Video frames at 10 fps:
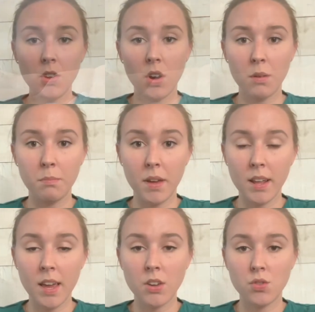called
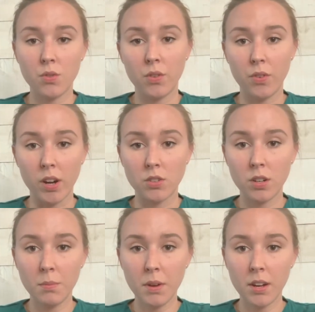medication
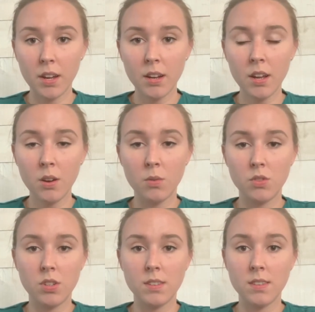refractory period,
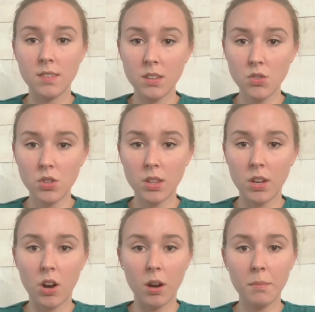which is
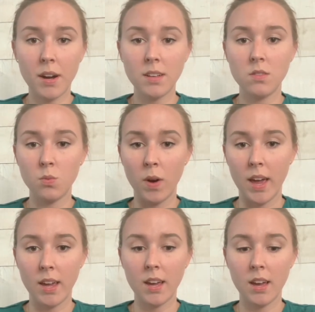essentially our body's
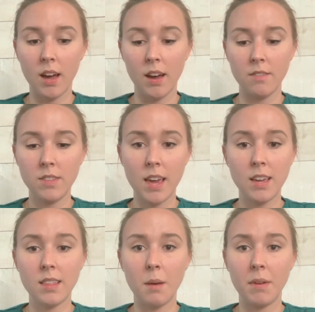way of
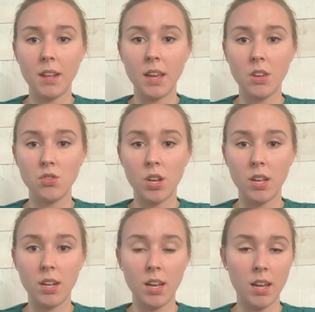taking that
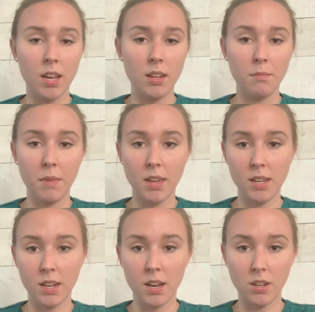medication and
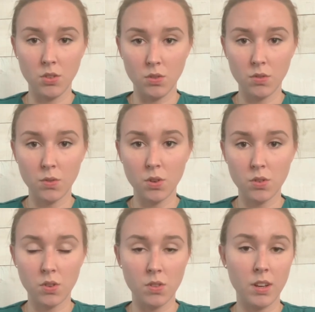making it
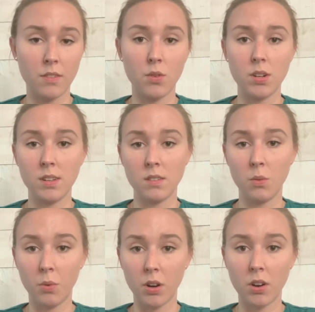unuseful, so therefore it
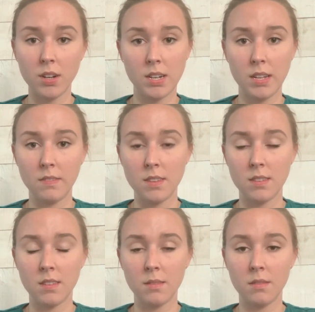doesn't work on any of
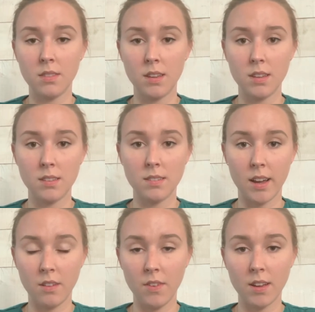the
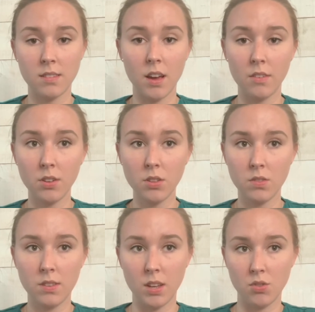side effects of
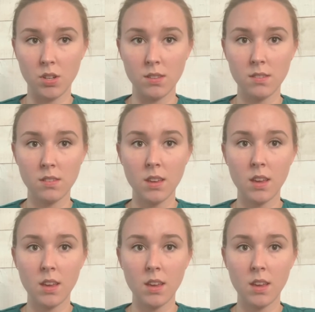hallucinations.